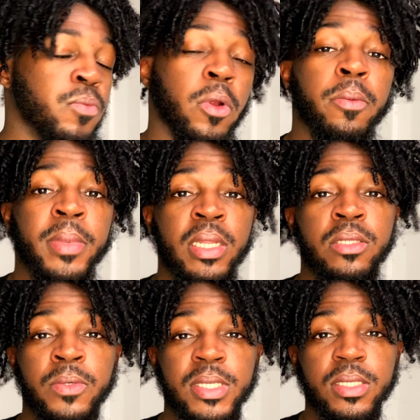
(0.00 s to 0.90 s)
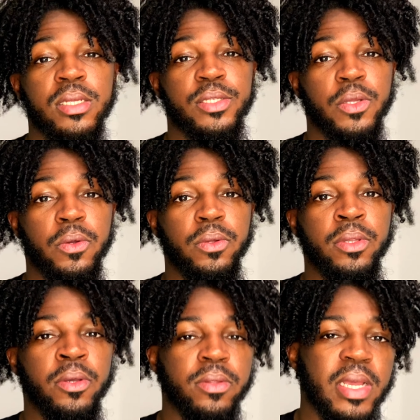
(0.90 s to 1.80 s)
were mini twists, so, you
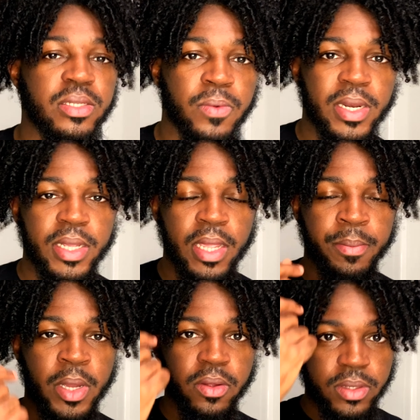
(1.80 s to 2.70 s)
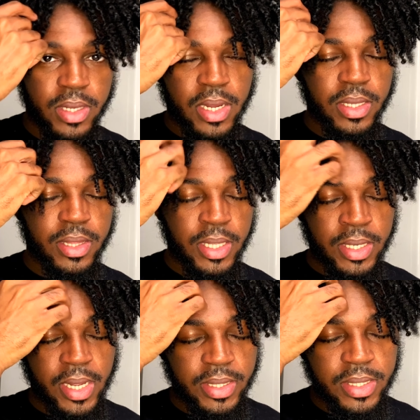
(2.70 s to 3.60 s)
know, that's why they came out kind of thin
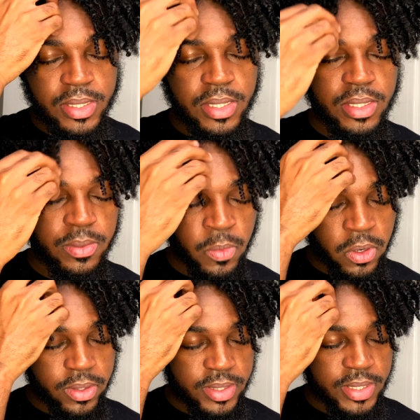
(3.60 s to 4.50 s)
like this and small and